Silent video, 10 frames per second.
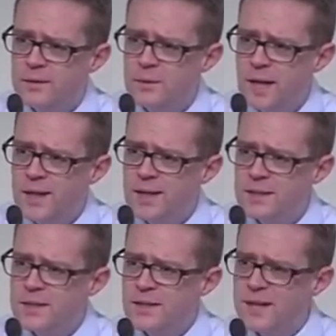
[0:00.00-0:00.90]
You know what that is?
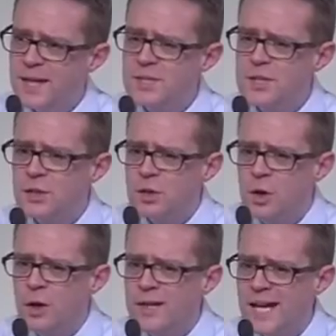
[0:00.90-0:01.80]
Things that
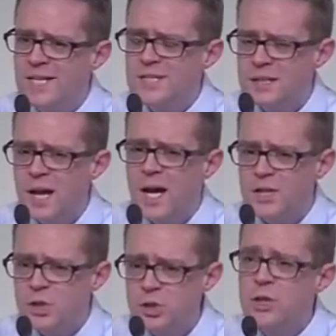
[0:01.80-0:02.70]
God is and
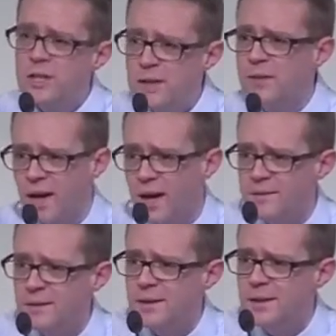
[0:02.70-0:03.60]
has that you can never have.
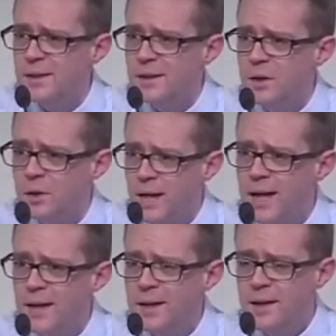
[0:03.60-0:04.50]

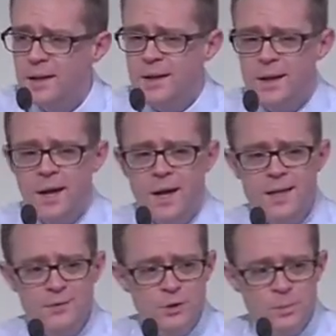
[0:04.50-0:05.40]
Okay?
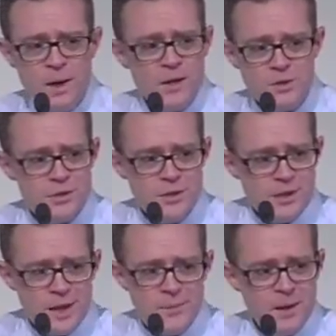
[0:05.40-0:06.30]
And even you pastors, you
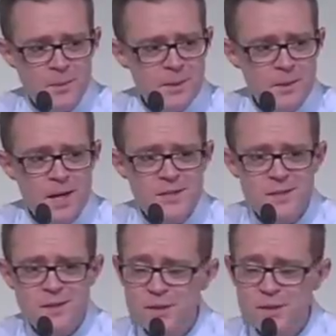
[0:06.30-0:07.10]
can't be omnipresent.